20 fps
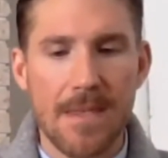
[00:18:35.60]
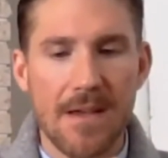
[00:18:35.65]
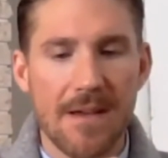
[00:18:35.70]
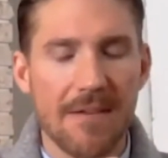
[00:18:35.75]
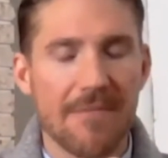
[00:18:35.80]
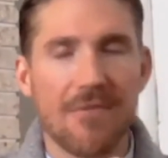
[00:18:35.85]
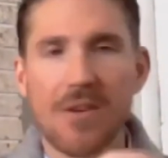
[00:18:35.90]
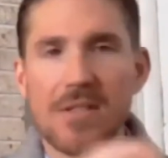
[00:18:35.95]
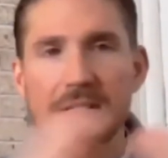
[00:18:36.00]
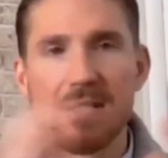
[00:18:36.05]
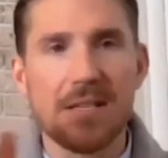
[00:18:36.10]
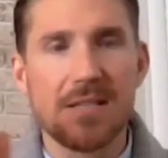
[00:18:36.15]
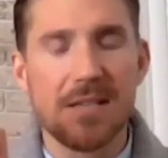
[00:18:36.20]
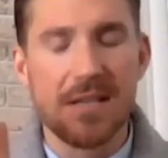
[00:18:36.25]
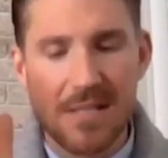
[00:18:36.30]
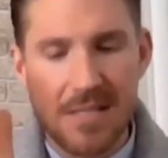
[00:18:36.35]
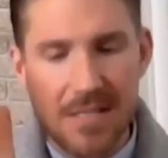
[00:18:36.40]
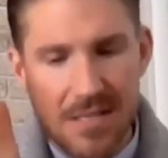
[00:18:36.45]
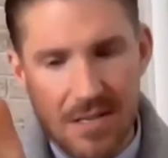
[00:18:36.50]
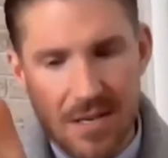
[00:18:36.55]
Now, friends,
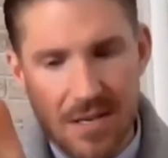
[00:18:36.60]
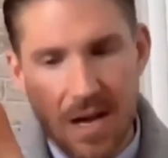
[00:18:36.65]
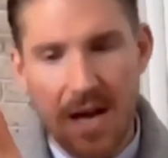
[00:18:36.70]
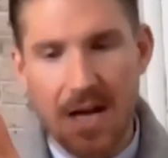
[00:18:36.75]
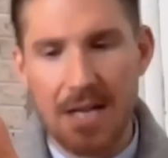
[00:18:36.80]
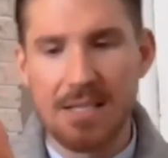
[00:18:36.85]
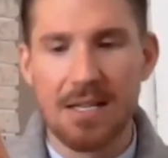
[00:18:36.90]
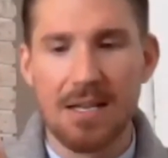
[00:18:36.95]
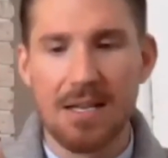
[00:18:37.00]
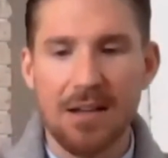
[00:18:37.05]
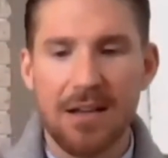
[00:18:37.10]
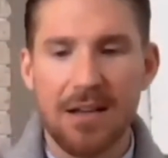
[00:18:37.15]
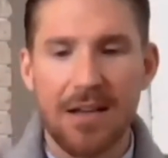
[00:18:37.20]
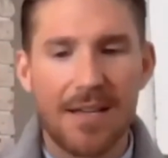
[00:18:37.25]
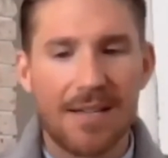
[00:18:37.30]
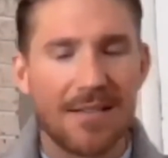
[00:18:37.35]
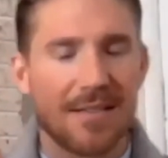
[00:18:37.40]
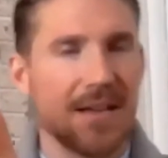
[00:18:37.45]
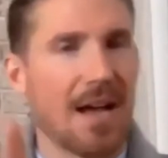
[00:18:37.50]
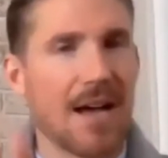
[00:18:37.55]
this is not
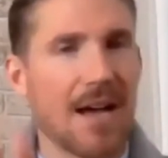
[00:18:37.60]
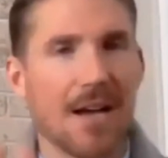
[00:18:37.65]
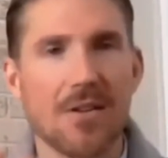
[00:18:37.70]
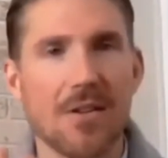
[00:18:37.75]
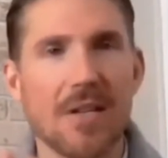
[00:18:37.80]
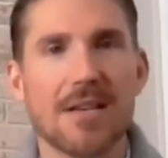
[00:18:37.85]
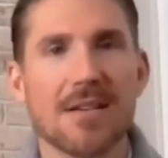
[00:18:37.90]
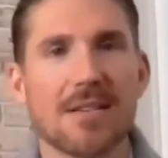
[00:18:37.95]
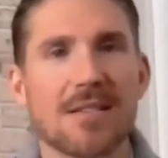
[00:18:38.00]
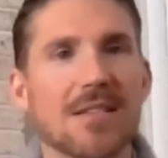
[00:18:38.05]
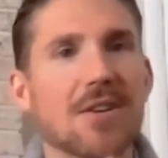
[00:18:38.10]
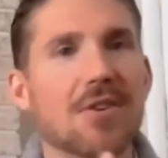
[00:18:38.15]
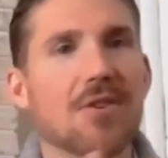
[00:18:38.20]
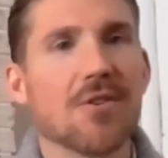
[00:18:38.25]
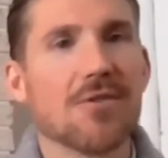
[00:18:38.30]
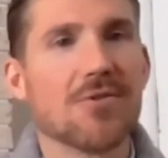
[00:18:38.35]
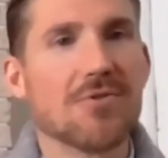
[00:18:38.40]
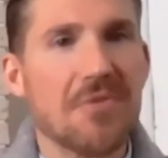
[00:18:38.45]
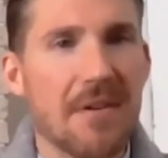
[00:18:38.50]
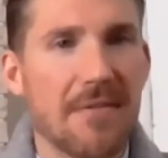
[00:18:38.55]
exactly a
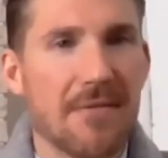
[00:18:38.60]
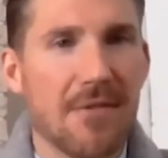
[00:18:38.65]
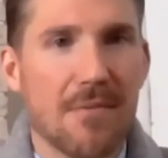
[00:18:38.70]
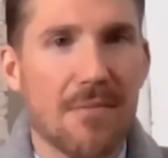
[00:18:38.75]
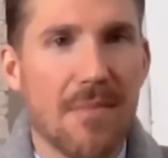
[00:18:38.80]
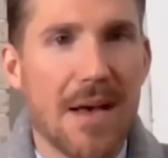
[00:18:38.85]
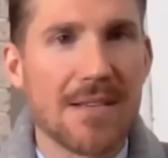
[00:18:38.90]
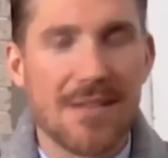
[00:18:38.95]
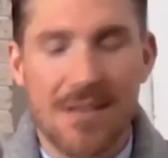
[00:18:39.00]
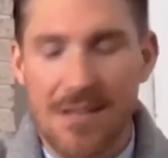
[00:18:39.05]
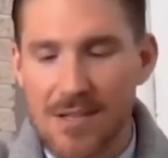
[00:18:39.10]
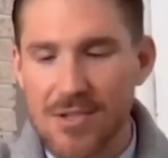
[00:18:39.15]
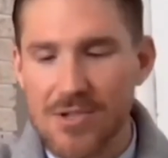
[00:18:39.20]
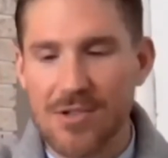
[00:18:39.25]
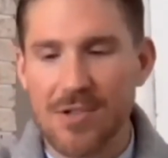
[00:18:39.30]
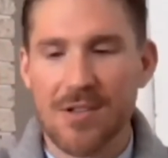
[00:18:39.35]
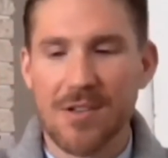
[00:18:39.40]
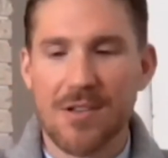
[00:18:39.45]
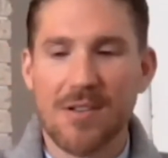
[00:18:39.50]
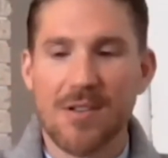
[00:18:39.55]
seeker driven
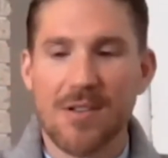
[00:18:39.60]
message.